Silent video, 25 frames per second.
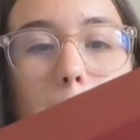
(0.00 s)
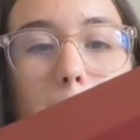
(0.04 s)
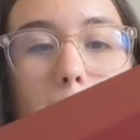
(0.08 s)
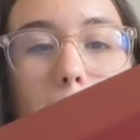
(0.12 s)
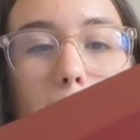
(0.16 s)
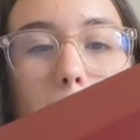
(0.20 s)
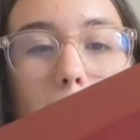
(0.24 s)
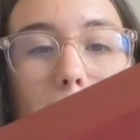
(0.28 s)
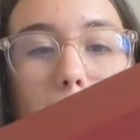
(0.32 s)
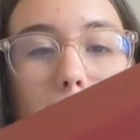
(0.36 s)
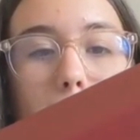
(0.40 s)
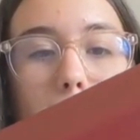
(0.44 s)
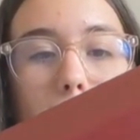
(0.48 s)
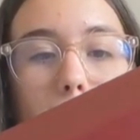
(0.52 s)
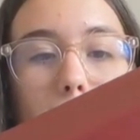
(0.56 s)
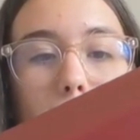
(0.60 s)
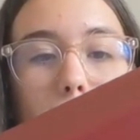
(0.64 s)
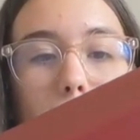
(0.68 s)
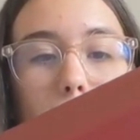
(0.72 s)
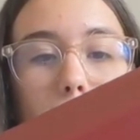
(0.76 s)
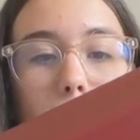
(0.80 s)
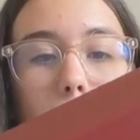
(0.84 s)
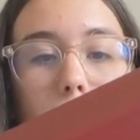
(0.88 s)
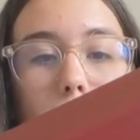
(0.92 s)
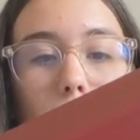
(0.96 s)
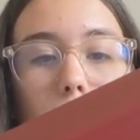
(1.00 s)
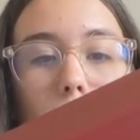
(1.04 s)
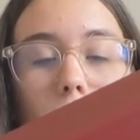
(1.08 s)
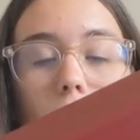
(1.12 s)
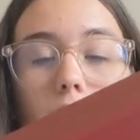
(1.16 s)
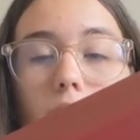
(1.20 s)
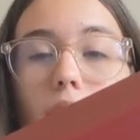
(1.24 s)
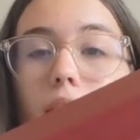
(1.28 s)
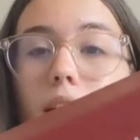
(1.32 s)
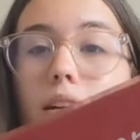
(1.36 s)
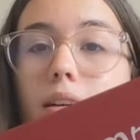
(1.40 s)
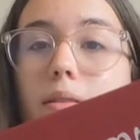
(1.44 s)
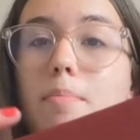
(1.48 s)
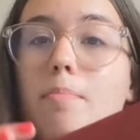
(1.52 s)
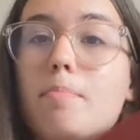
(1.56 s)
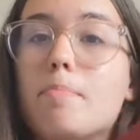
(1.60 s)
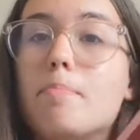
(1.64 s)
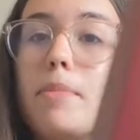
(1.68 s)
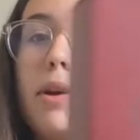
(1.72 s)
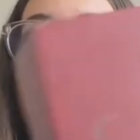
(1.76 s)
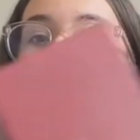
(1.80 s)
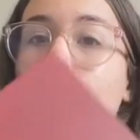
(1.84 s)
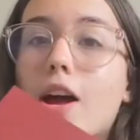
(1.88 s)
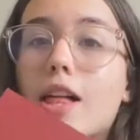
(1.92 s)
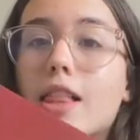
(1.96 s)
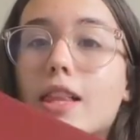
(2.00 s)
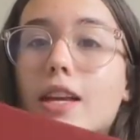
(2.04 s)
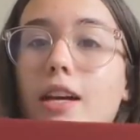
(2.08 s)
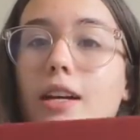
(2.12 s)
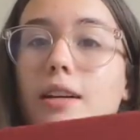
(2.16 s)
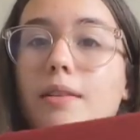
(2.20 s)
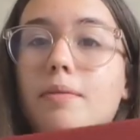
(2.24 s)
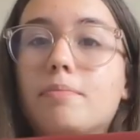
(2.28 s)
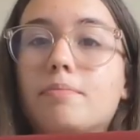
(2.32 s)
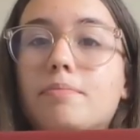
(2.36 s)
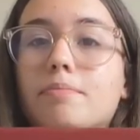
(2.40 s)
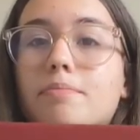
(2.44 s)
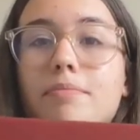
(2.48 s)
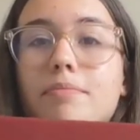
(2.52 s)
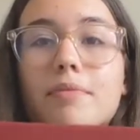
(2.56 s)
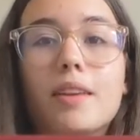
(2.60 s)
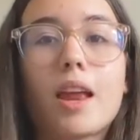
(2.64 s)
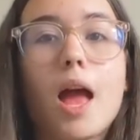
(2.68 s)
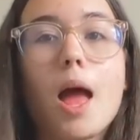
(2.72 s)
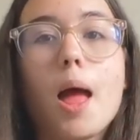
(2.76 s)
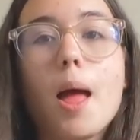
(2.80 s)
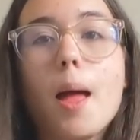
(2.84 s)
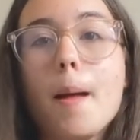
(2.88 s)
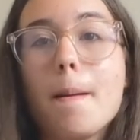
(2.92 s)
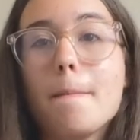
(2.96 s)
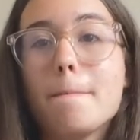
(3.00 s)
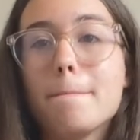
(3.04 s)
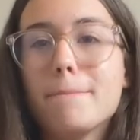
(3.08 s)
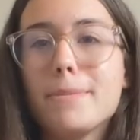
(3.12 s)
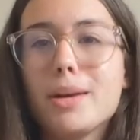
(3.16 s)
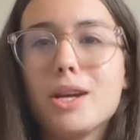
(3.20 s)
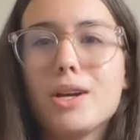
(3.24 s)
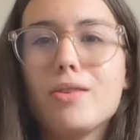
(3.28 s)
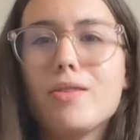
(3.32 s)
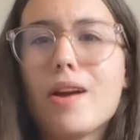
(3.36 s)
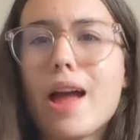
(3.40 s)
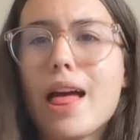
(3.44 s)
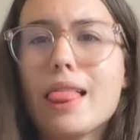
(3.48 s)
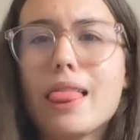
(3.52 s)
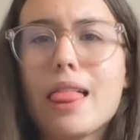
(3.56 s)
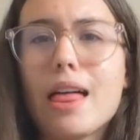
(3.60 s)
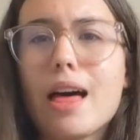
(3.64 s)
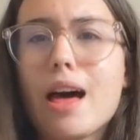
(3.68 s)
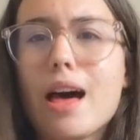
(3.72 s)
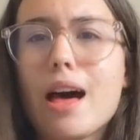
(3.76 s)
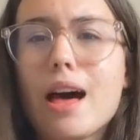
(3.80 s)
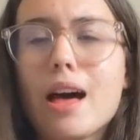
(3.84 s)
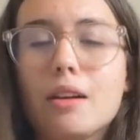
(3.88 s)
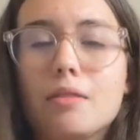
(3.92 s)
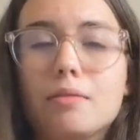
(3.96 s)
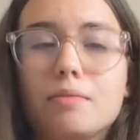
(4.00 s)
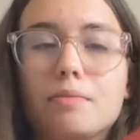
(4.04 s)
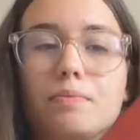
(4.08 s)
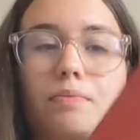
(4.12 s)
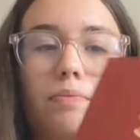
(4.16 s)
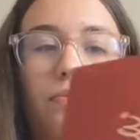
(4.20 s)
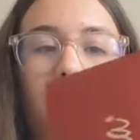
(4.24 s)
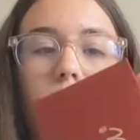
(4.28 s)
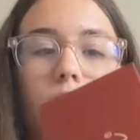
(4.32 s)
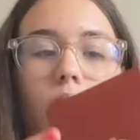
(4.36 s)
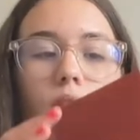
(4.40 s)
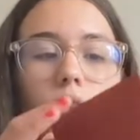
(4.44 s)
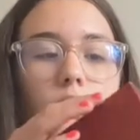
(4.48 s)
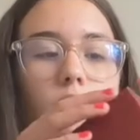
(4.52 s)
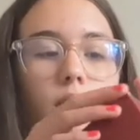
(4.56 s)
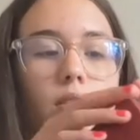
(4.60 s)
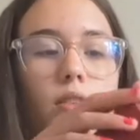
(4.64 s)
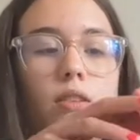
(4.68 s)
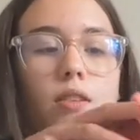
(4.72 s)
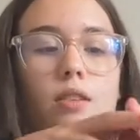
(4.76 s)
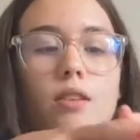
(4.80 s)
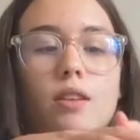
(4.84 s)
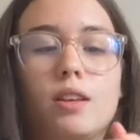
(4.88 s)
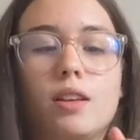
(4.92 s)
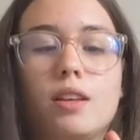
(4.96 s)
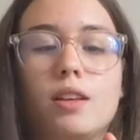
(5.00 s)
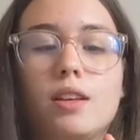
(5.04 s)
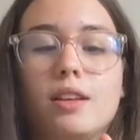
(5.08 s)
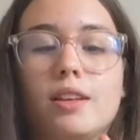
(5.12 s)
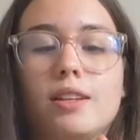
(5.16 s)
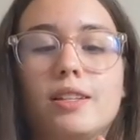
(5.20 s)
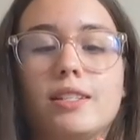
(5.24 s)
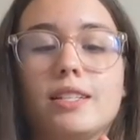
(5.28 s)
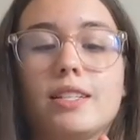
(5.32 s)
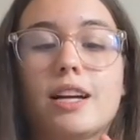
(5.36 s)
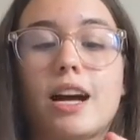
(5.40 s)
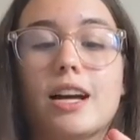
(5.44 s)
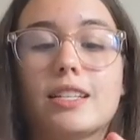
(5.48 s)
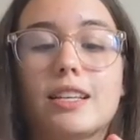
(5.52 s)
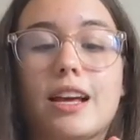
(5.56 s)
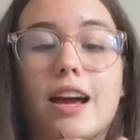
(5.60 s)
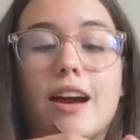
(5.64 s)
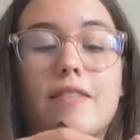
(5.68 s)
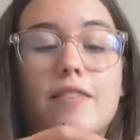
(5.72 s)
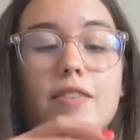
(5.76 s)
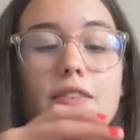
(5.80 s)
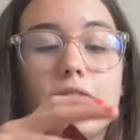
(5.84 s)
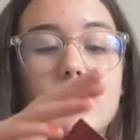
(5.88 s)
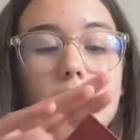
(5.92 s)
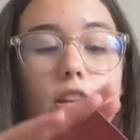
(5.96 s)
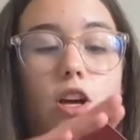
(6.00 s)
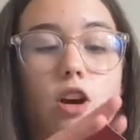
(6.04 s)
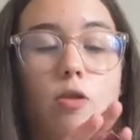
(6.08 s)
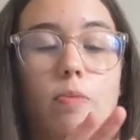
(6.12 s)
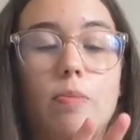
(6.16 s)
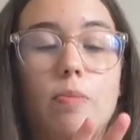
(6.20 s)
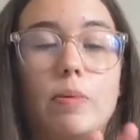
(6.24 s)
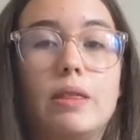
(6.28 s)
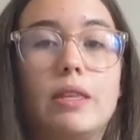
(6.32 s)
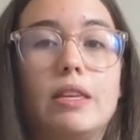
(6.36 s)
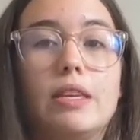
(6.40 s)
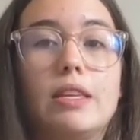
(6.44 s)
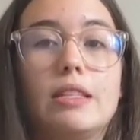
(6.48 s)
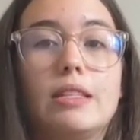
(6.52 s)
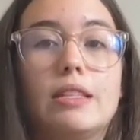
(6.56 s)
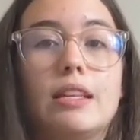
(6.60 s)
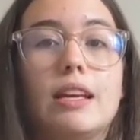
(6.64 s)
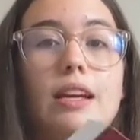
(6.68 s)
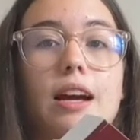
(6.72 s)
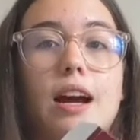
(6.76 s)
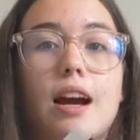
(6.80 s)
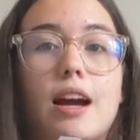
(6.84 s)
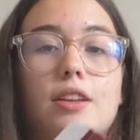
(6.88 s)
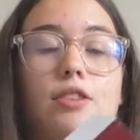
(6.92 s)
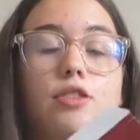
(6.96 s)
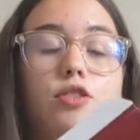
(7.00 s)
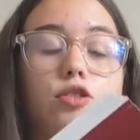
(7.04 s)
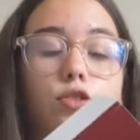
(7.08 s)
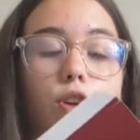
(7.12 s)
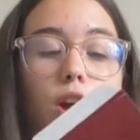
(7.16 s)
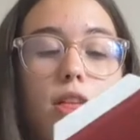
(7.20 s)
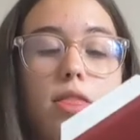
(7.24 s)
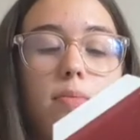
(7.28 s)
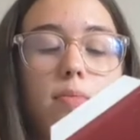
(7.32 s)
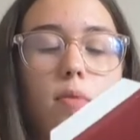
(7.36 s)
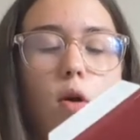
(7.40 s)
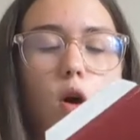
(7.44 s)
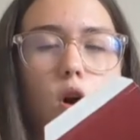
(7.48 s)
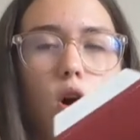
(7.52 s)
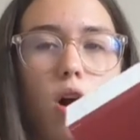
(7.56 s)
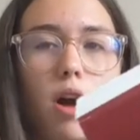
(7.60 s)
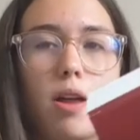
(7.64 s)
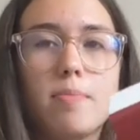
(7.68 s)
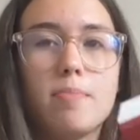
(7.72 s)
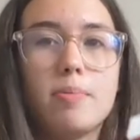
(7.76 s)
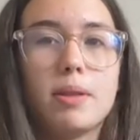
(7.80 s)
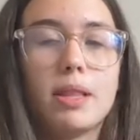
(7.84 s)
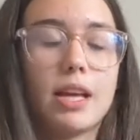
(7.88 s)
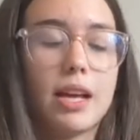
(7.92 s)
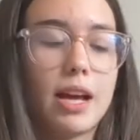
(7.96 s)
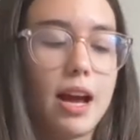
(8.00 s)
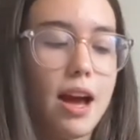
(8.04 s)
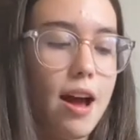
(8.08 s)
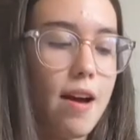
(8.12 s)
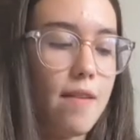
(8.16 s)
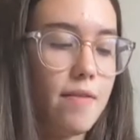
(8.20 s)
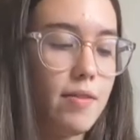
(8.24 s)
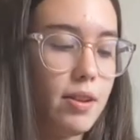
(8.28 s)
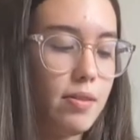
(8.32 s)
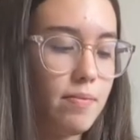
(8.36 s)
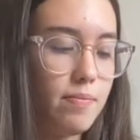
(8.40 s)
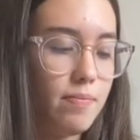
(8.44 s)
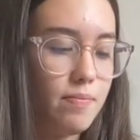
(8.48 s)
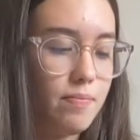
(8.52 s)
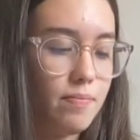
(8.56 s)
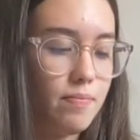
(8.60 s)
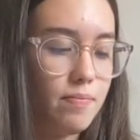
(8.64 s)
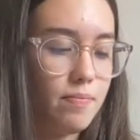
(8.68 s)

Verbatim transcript: Mirella? Mirella. Mirella. Guys, I haven't even opened these. Like, I tried them on, but like, I haven't.